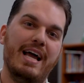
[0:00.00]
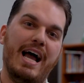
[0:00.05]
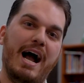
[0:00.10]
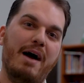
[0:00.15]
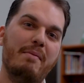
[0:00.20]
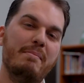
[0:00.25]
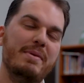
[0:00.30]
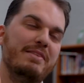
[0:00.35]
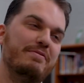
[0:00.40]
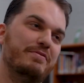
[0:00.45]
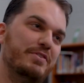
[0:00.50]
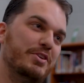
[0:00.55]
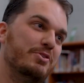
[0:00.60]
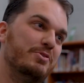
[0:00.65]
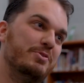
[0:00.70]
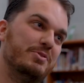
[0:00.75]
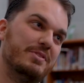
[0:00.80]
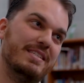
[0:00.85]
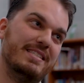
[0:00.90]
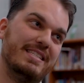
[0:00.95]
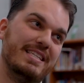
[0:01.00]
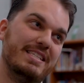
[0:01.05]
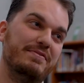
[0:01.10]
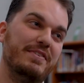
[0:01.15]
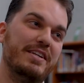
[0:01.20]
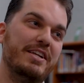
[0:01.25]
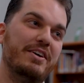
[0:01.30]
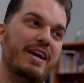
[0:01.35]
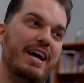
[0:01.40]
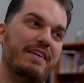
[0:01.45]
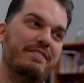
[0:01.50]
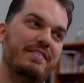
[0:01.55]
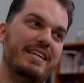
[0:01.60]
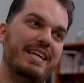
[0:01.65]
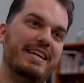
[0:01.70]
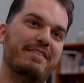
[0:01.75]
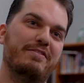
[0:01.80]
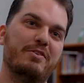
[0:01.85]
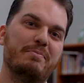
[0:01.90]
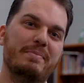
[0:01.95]
How many views does this video have to
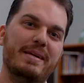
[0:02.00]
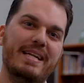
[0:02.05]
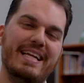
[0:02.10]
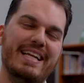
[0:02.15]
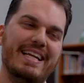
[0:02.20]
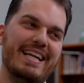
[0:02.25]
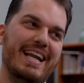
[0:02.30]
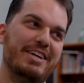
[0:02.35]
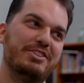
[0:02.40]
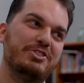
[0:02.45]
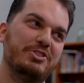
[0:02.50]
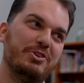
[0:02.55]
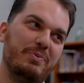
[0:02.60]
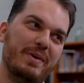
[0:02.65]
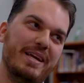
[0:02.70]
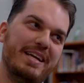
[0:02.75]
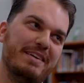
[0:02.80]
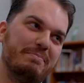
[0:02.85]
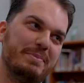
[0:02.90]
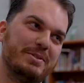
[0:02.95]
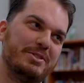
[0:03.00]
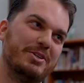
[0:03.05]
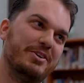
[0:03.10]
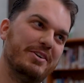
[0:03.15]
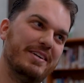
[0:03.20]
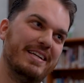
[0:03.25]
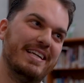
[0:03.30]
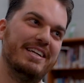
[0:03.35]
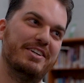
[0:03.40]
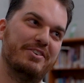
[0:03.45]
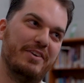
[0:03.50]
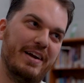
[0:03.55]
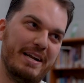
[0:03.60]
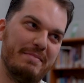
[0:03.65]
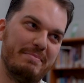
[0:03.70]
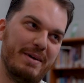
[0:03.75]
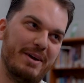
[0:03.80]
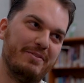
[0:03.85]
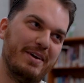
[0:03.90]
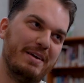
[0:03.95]
get for me to get an extra week of paternity
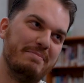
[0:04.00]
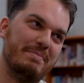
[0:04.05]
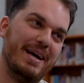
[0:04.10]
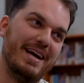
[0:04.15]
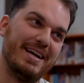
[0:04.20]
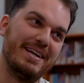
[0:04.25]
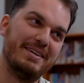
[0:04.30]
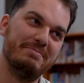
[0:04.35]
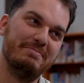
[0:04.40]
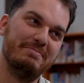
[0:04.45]
granted by Ray-Pec?